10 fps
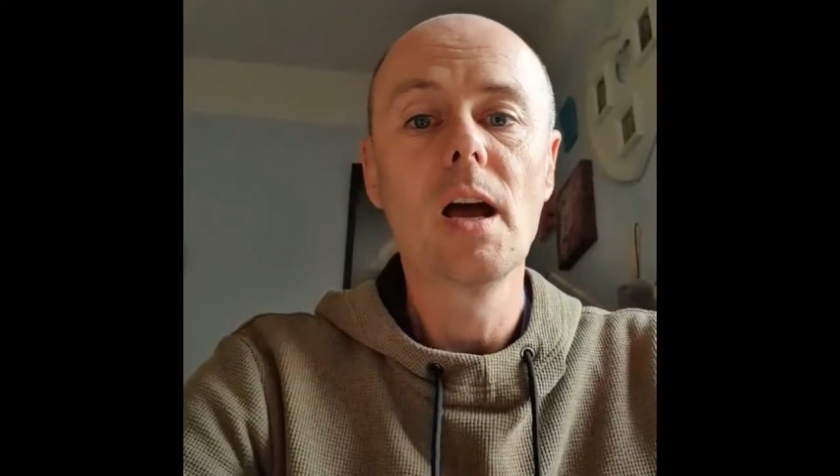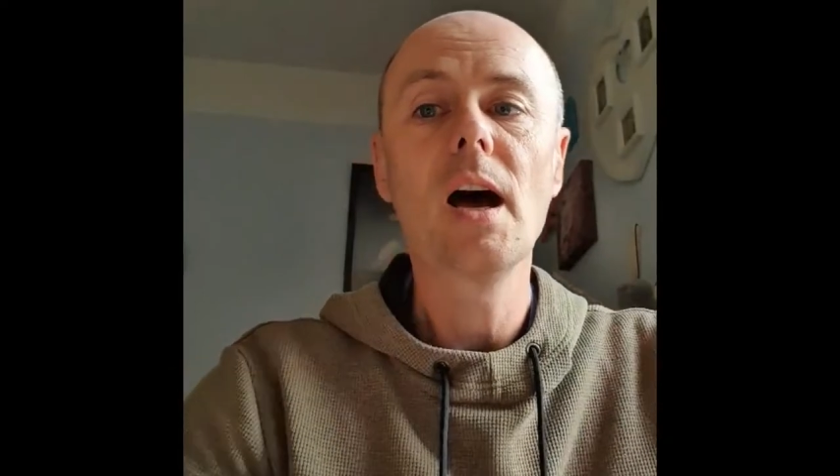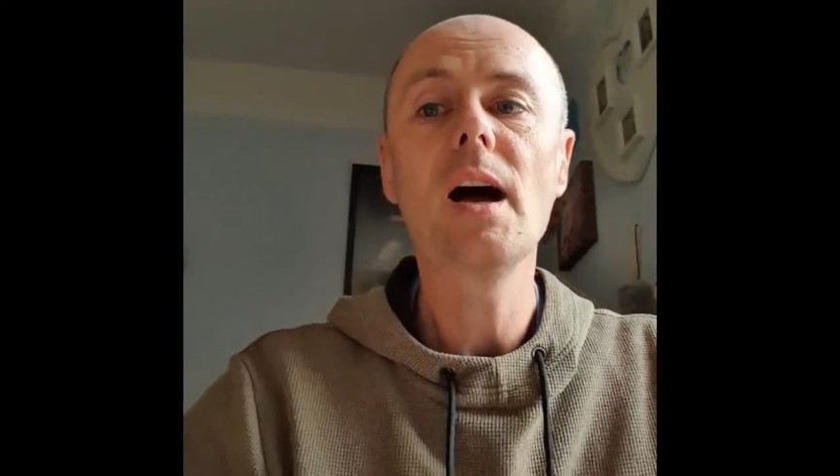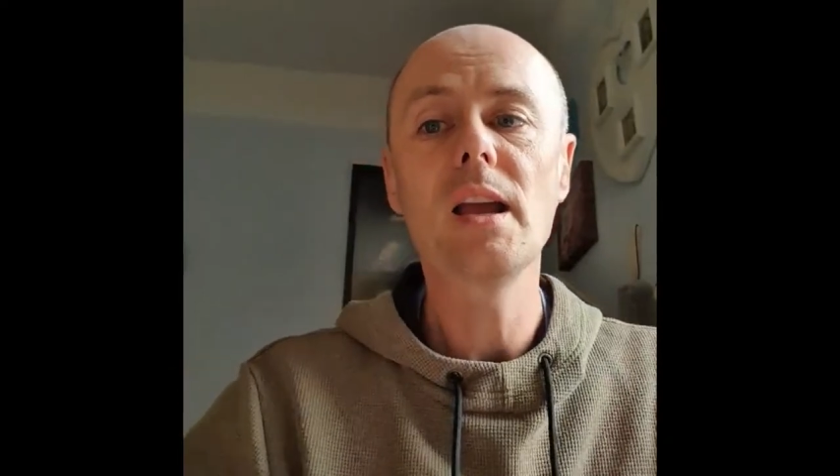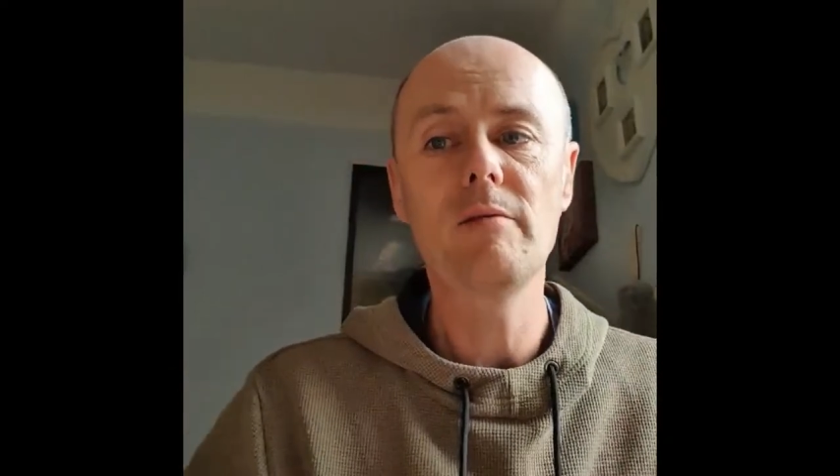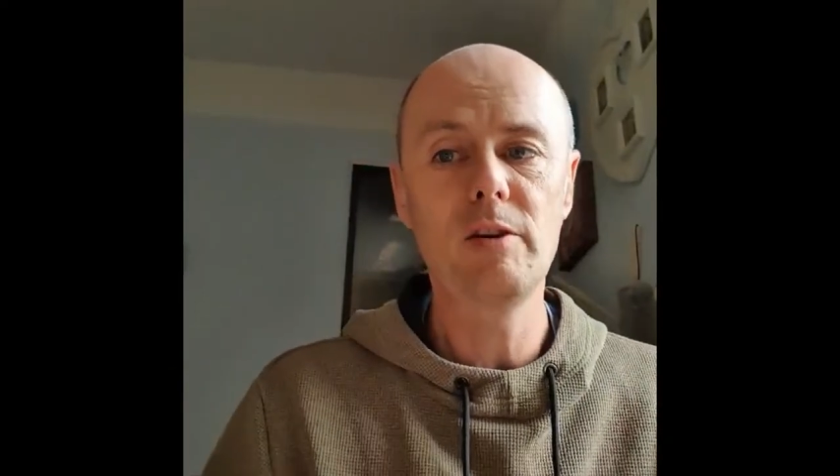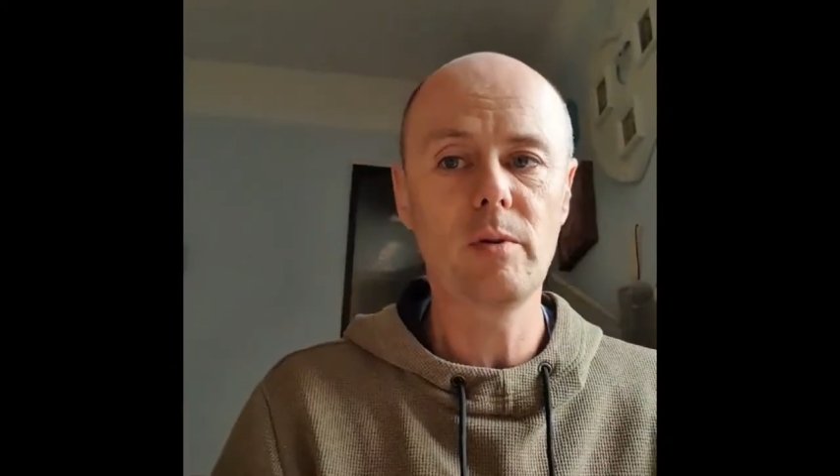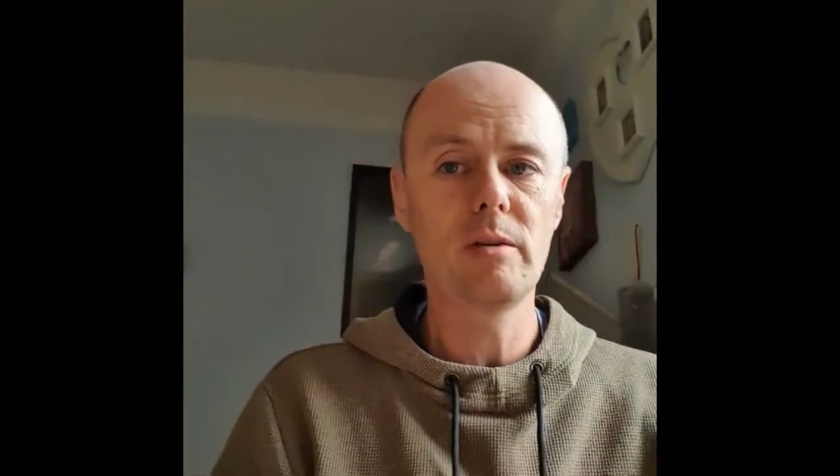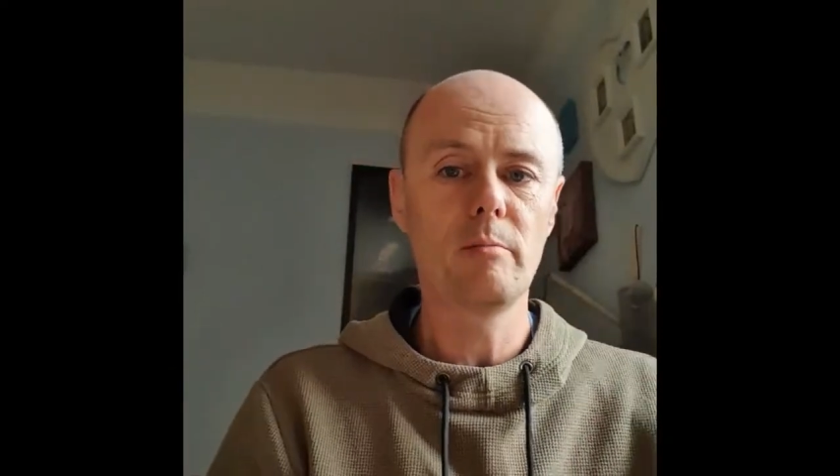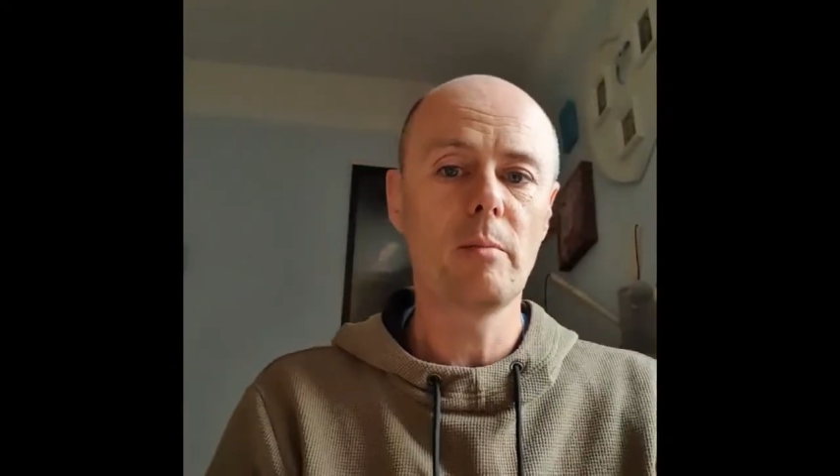Hi
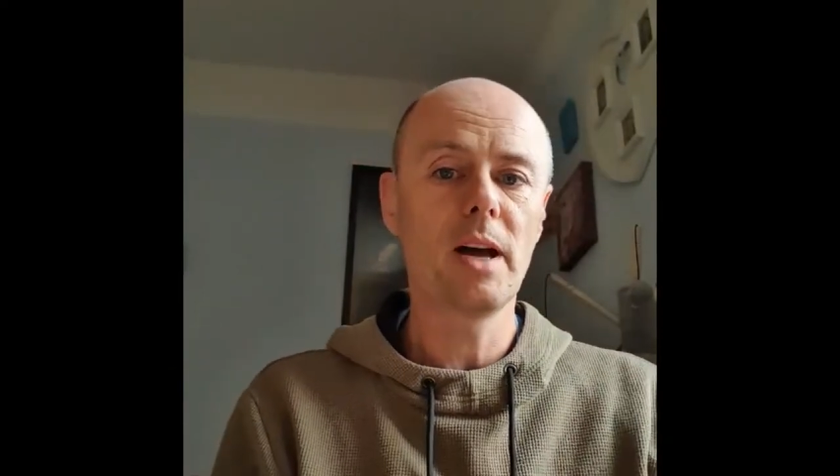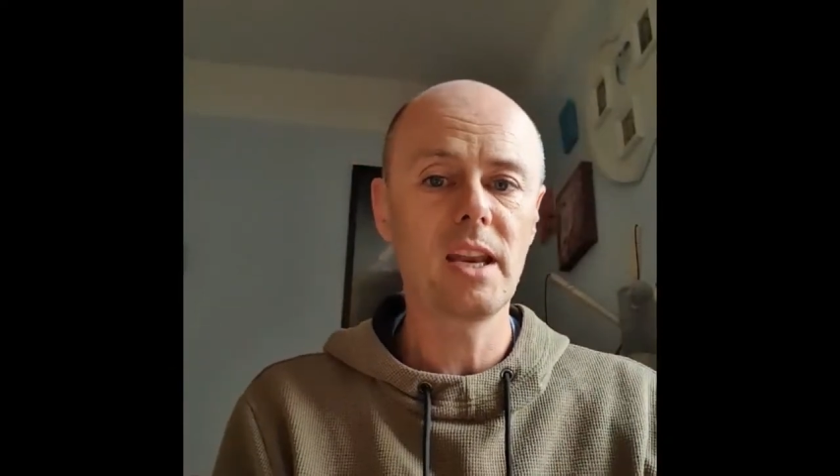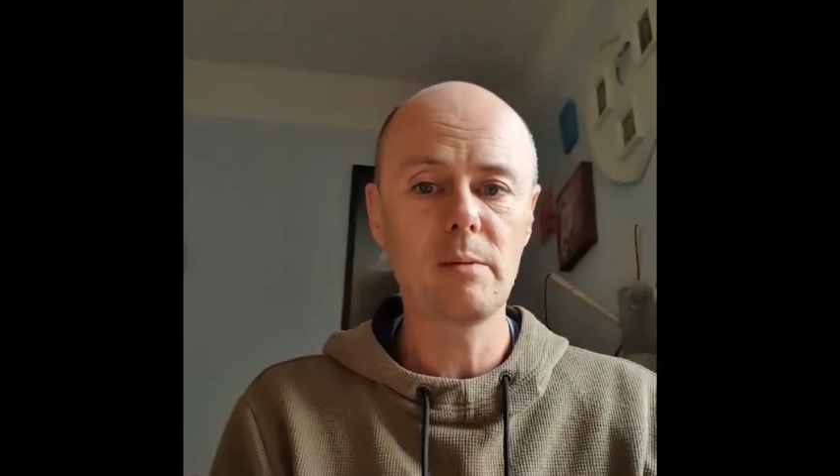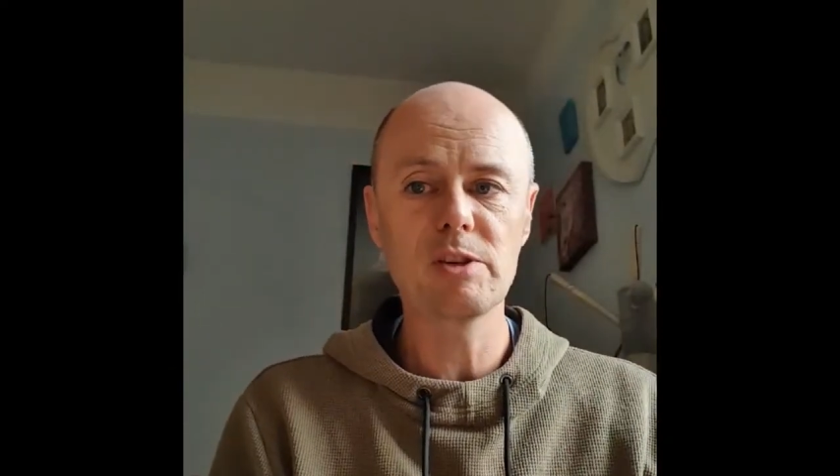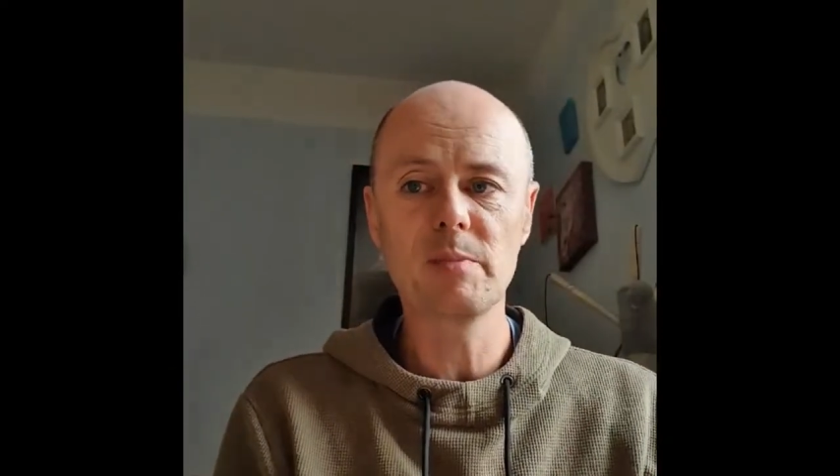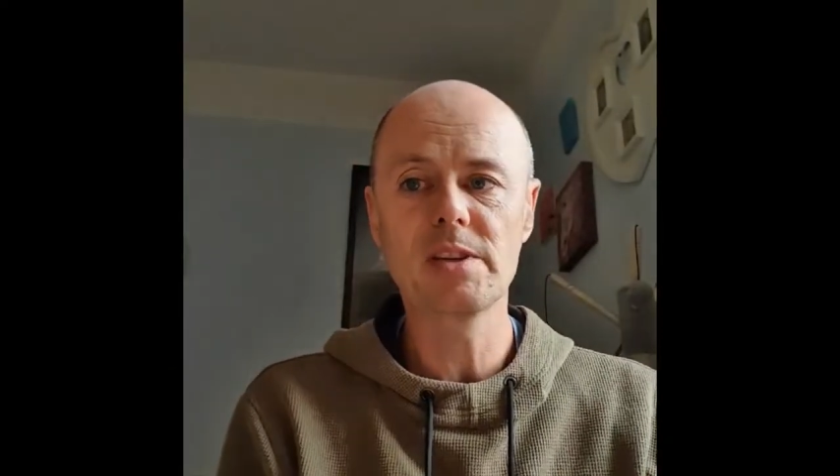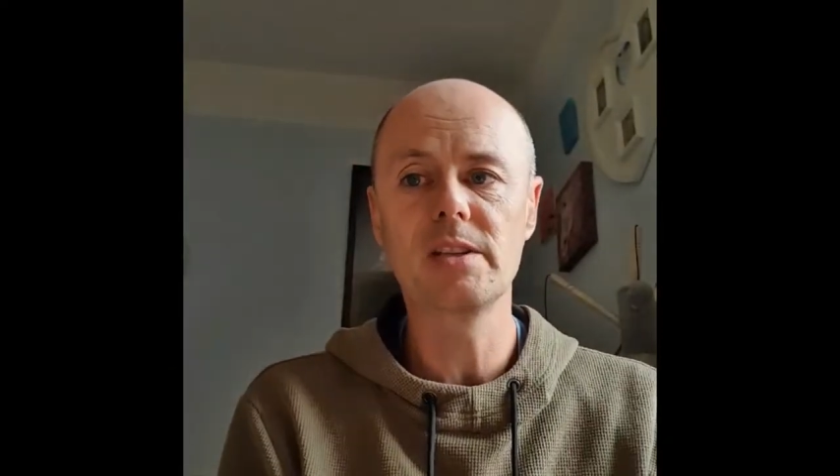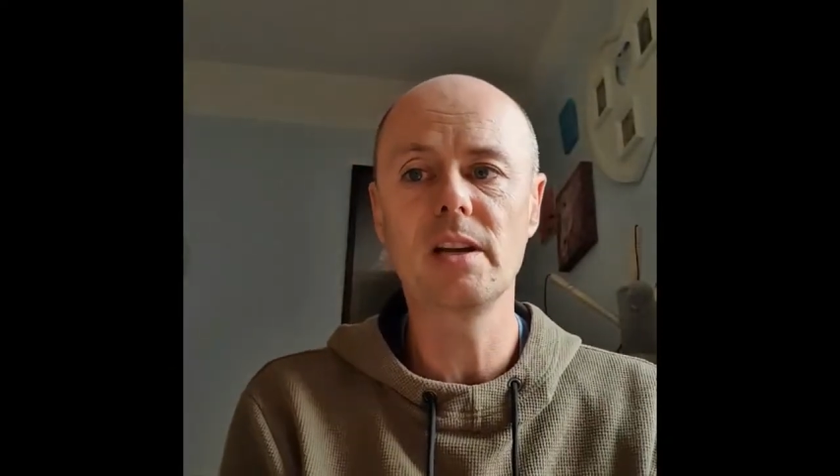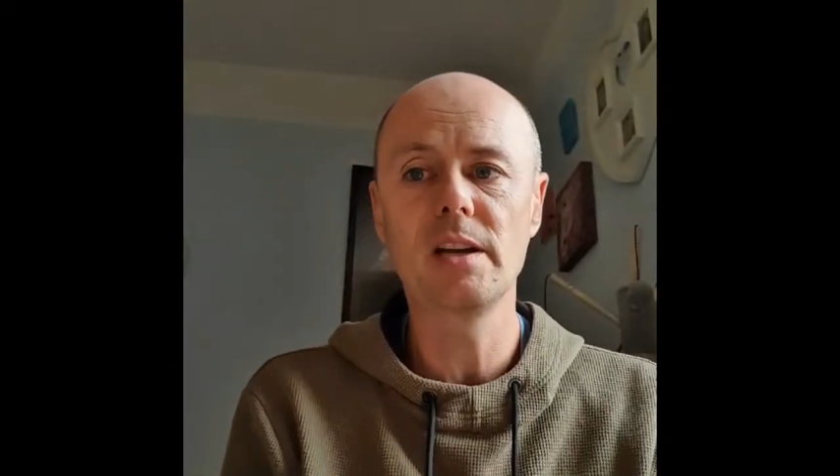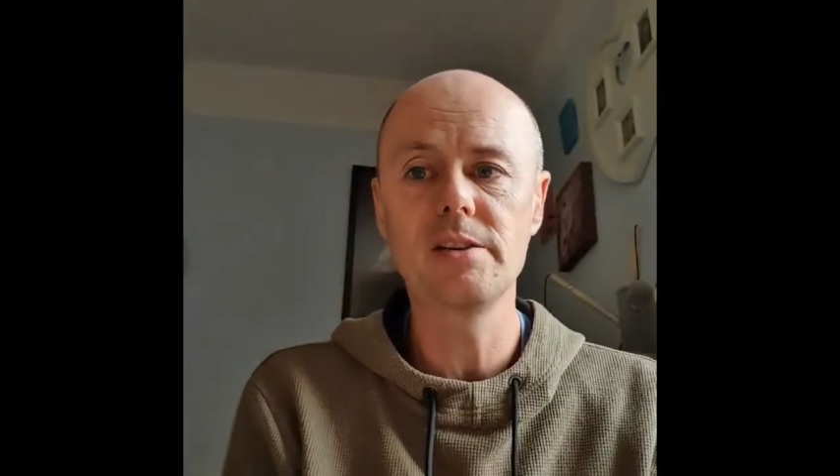everyone, my name is
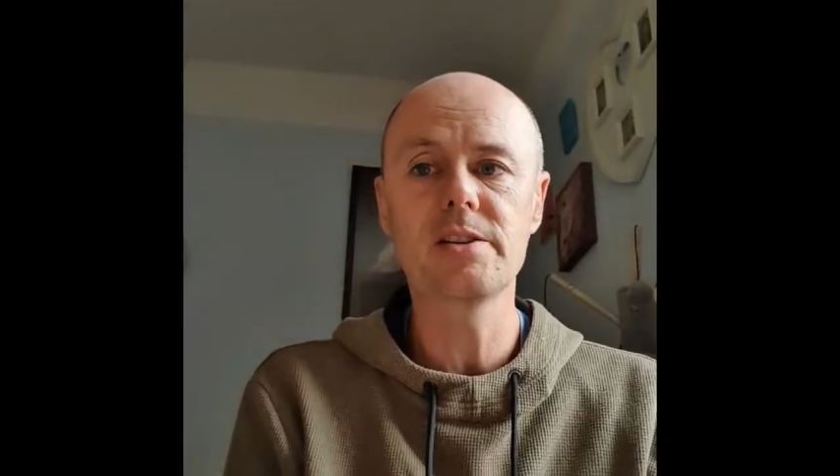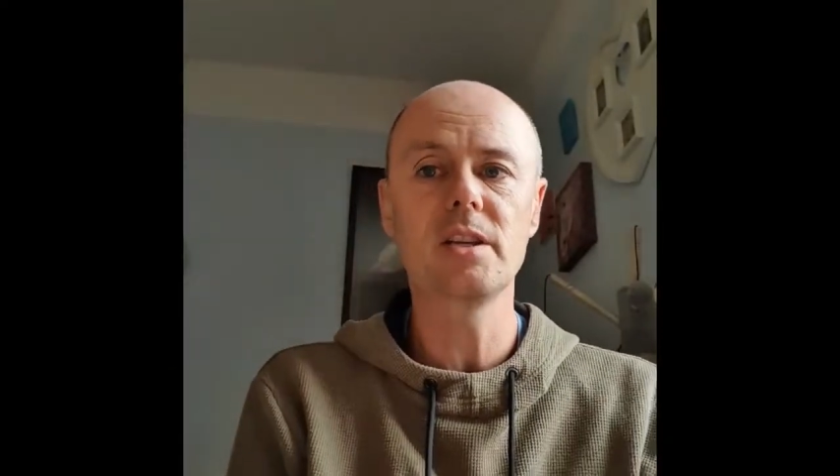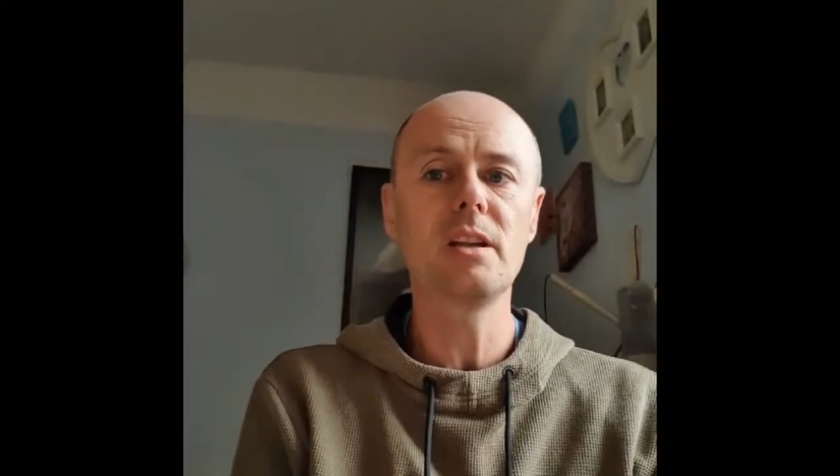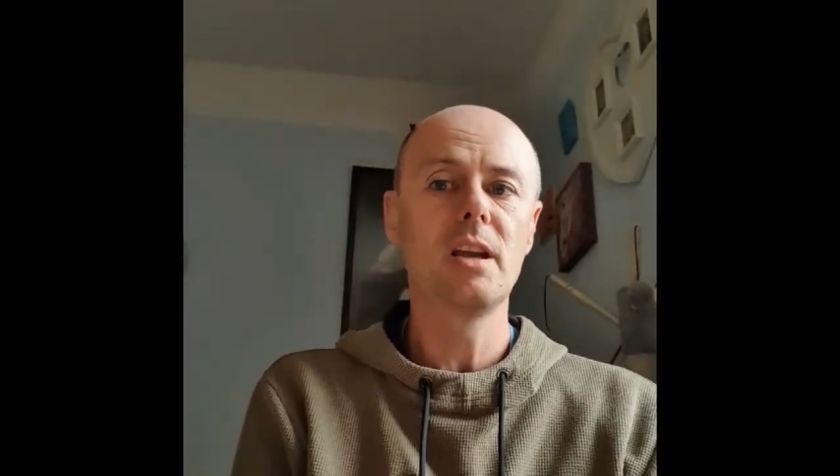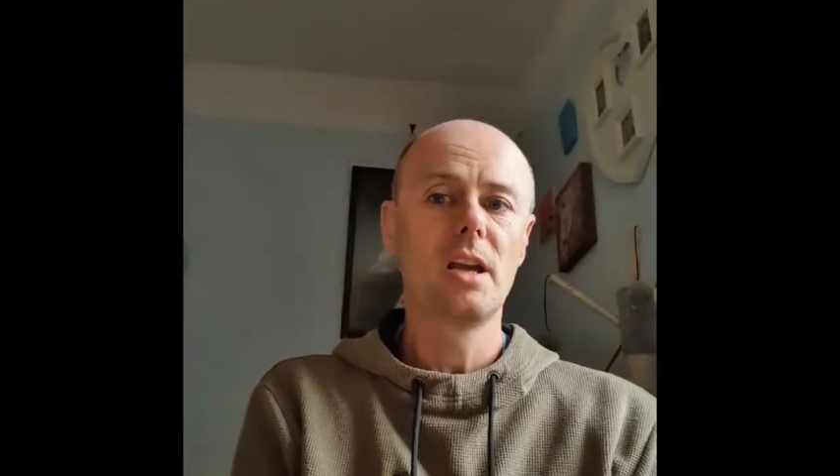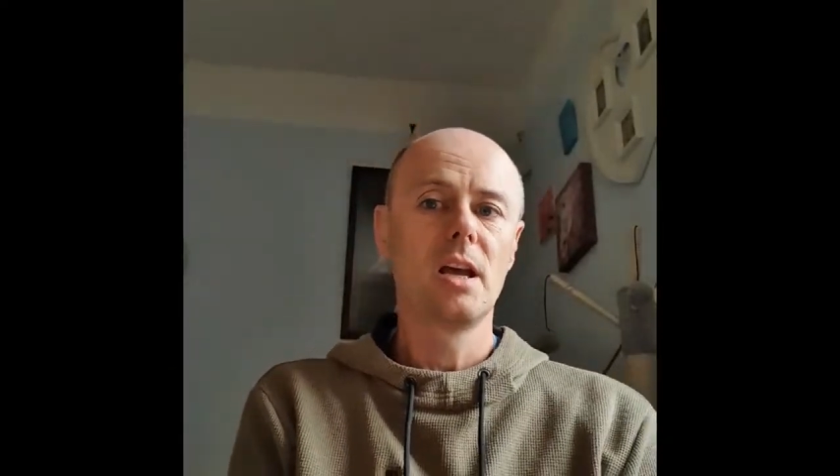Mr Anderson